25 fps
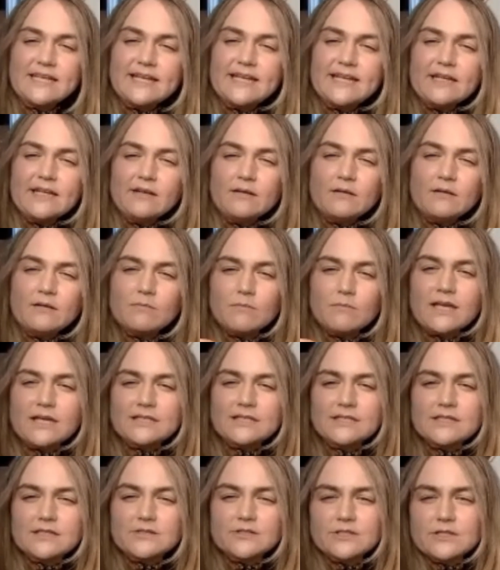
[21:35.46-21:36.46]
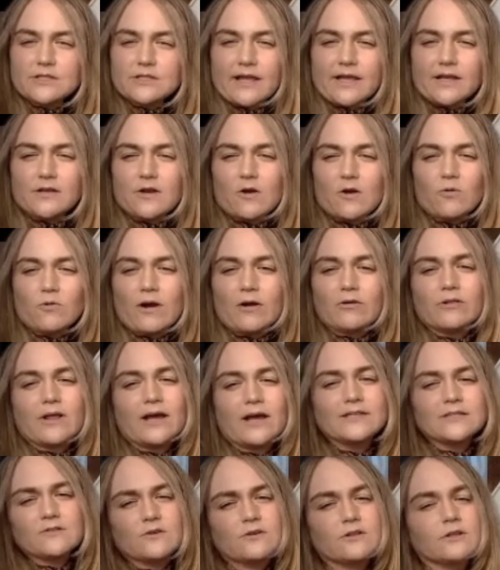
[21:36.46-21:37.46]
it because there's like no grout
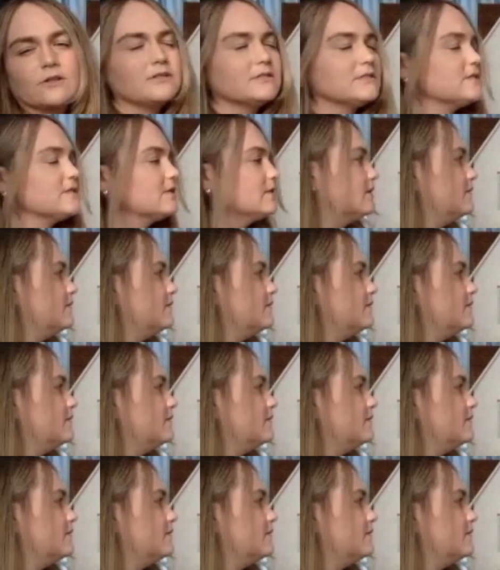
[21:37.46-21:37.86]
line. So it looks a